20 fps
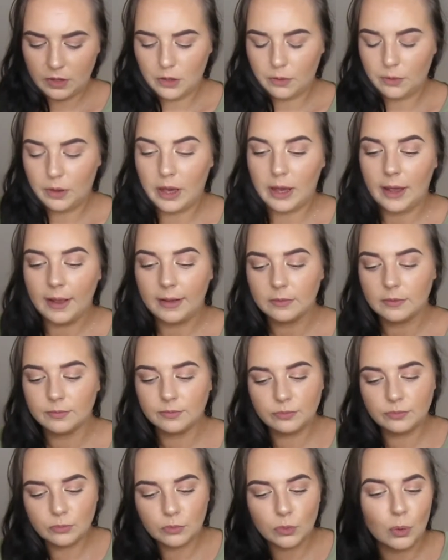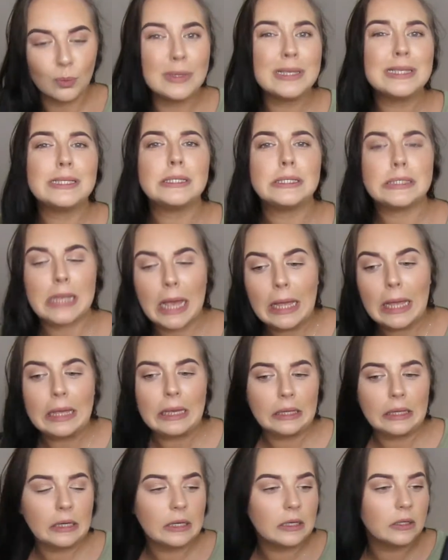Okay, what we
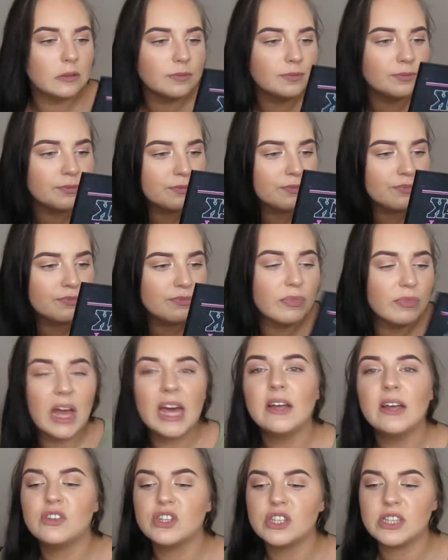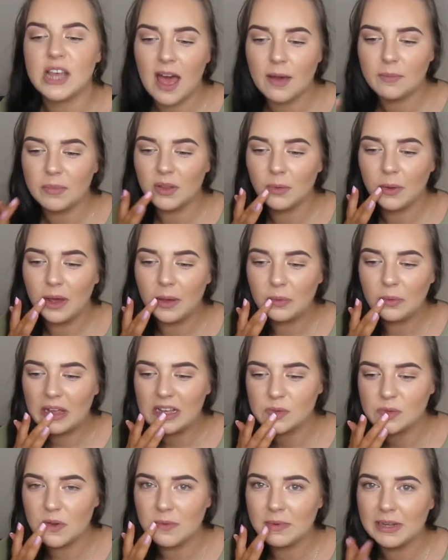saying? And I just ate, by the way,
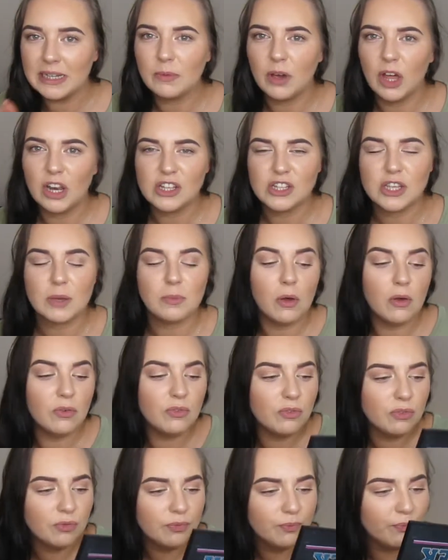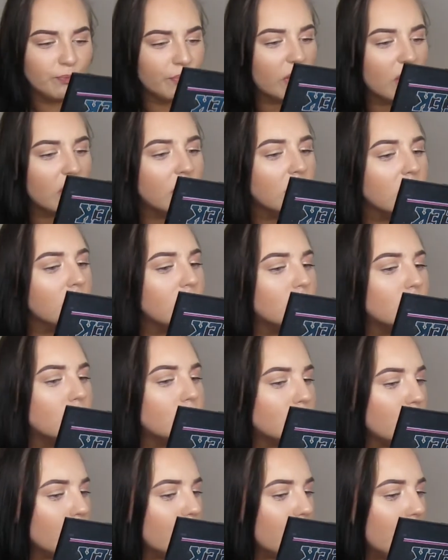that's why my lip colours come off.
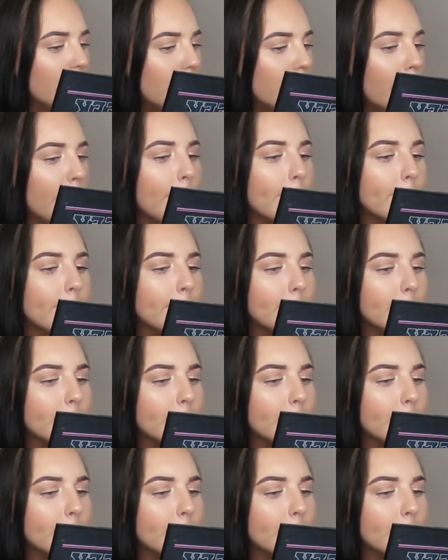So